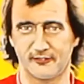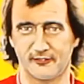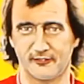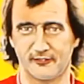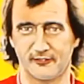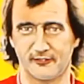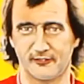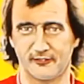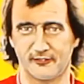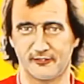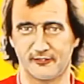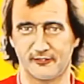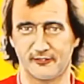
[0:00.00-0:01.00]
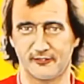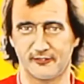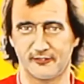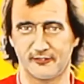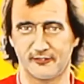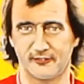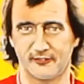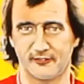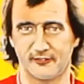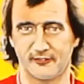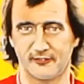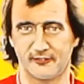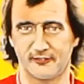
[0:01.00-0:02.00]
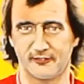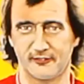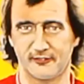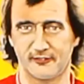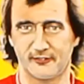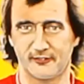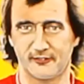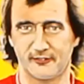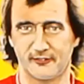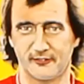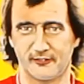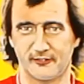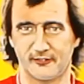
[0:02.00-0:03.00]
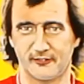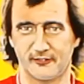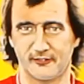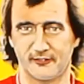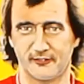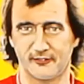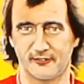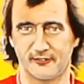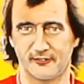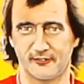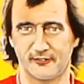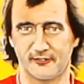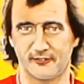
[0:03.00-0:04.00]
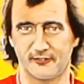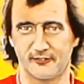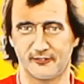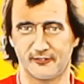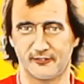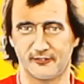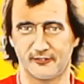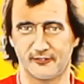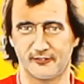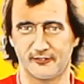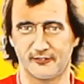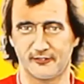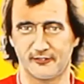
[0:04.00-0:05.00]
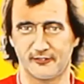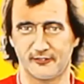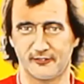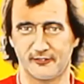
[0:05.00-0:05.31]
No words are spoken by the person on screen.